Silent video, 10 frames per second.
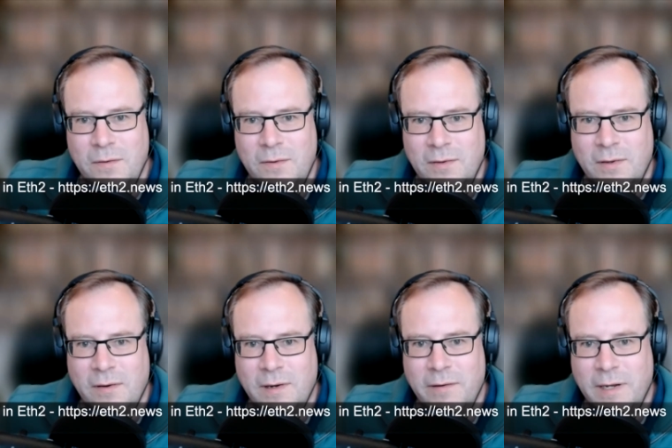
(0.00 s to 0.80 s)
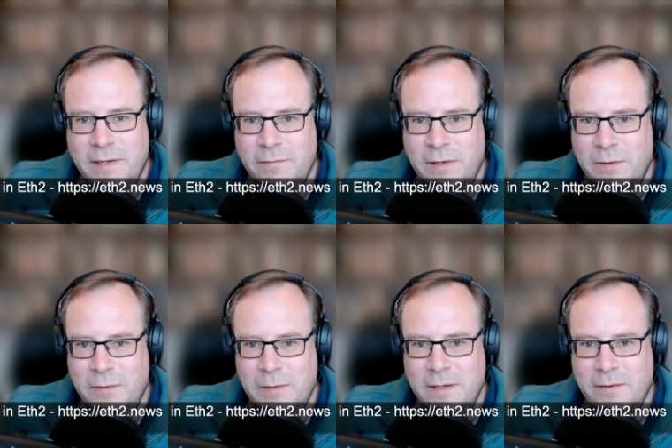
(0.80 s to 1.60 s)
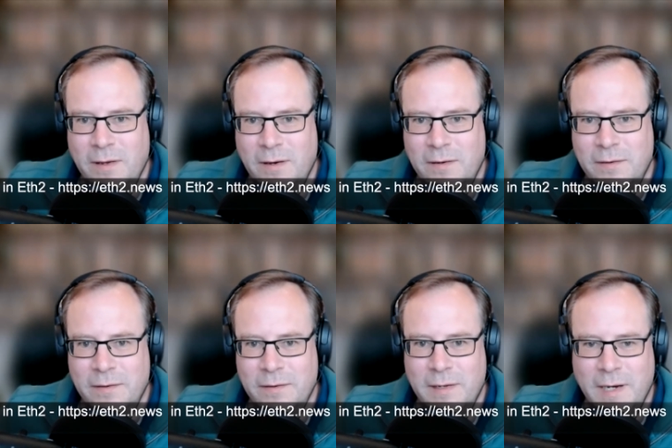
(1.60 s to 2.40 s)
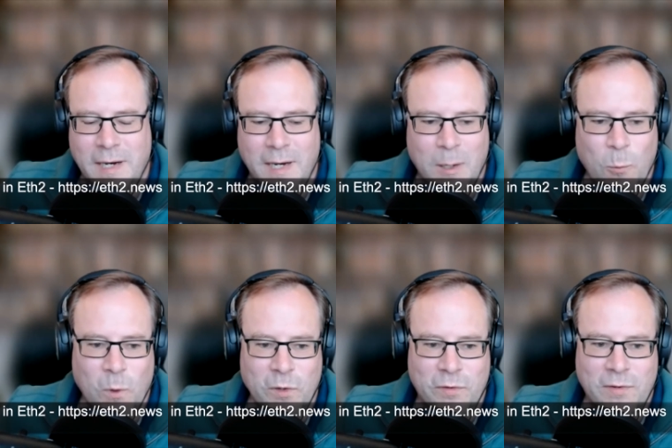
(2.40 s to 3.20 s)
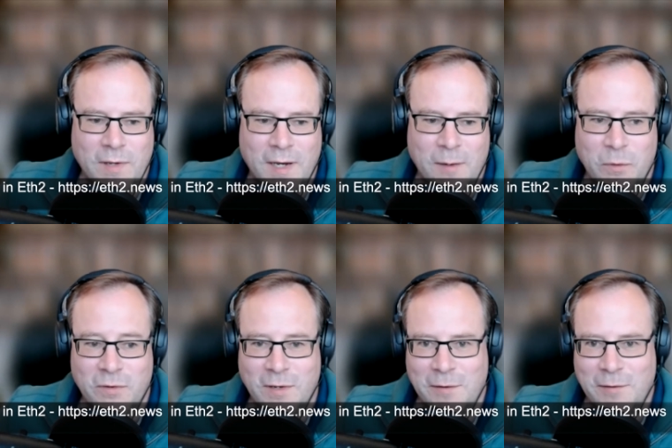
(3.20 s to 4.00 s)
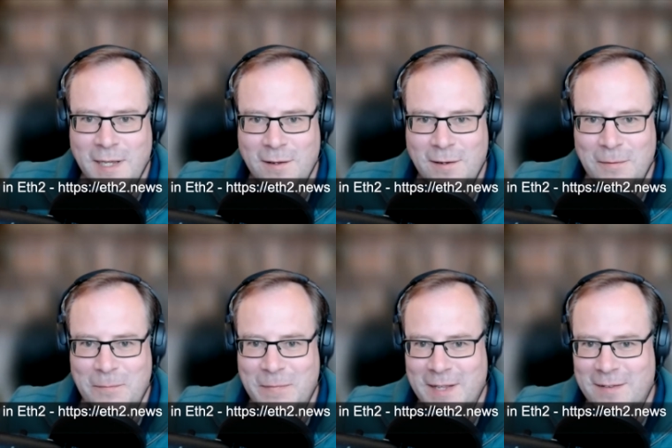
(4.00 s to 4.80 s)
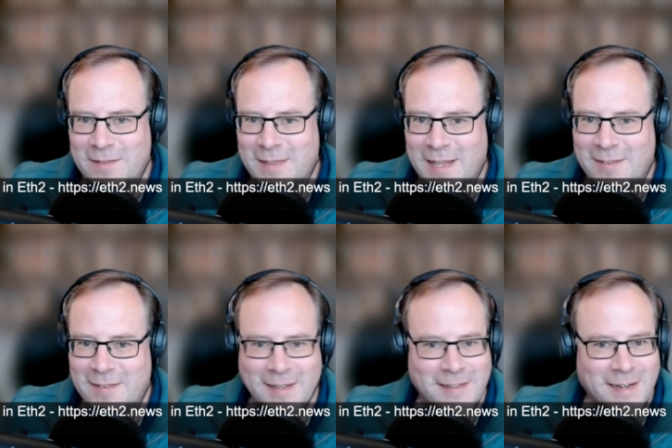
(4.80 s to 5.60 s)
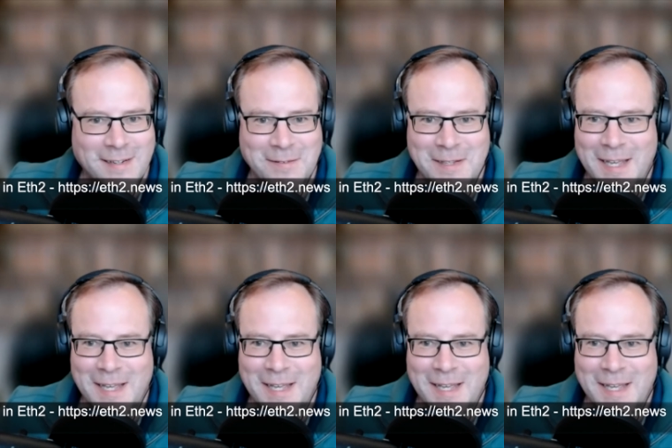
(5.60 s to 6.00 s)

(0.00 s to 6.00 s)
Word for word: So I write every two weeks on uh, what's uh, what's new in ETH2. That's that's the title.